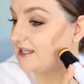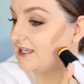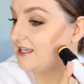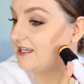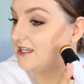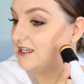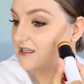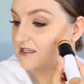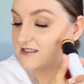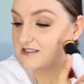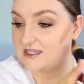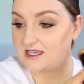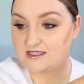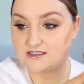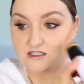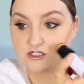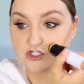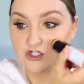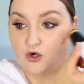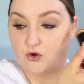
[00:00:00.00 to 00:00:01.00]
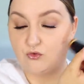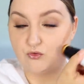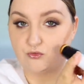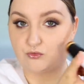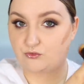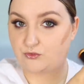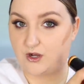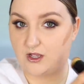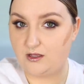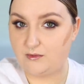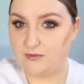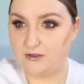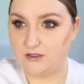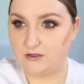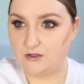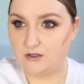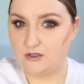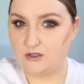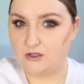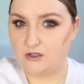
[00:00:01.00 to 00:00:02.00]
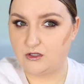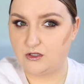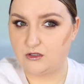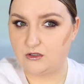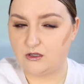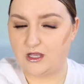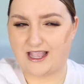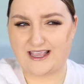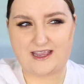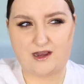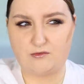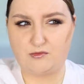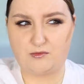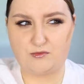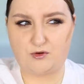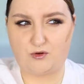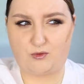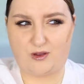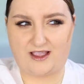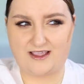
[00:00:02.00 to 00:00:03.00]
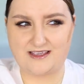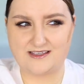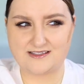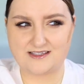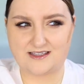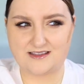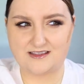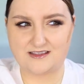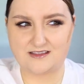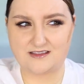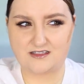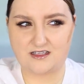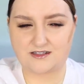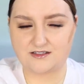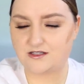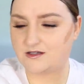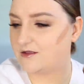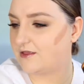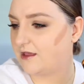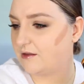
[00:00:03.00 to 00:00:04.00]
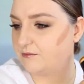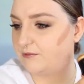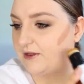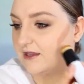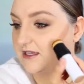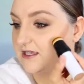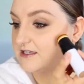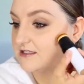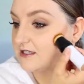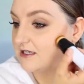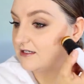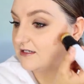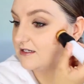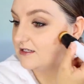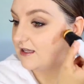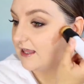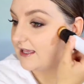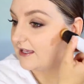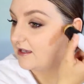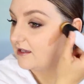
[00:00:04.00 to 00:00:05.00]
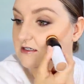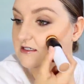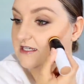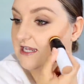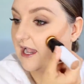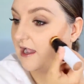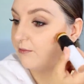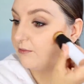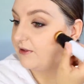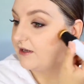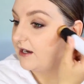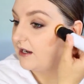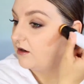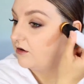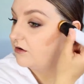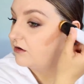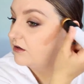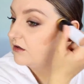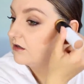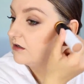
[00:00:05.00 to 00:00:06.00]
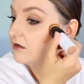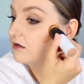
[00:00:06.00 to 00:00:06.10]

he says, don't rub. I can't remember why he said not to do that, but he said like tap it out.